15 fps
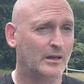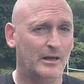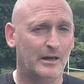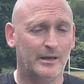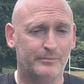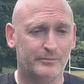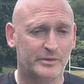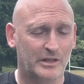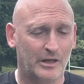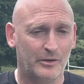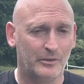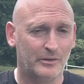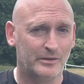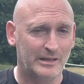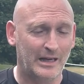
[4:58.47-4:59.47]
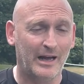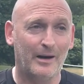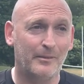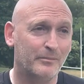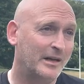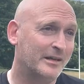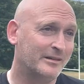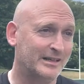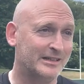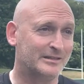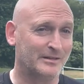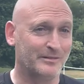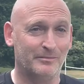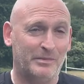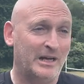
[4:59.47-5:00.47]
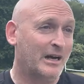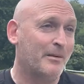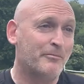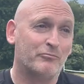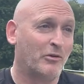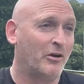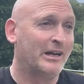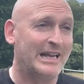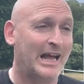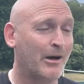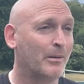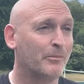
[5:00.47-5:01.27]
Um, so yeah, I'm, it's me. I'm right now.